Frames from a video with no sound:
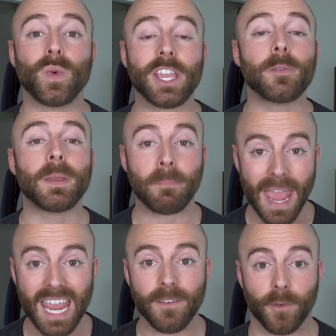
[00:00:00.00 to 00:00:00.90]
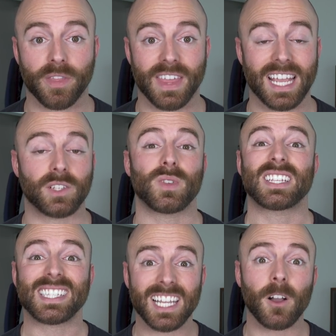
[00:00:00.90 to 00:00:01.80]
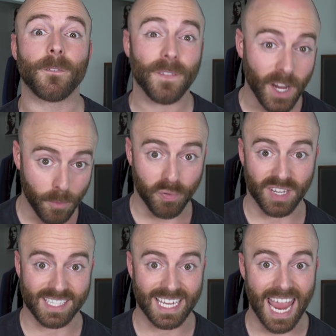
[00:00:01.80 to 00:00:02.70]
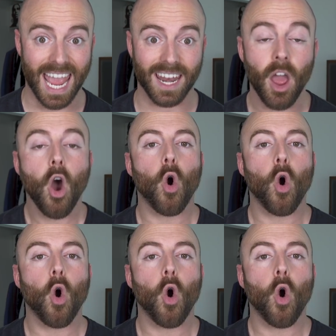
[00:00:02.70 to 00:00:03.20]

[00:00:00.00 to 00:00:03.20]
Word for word: we could be paying for things with a single fingerprint scan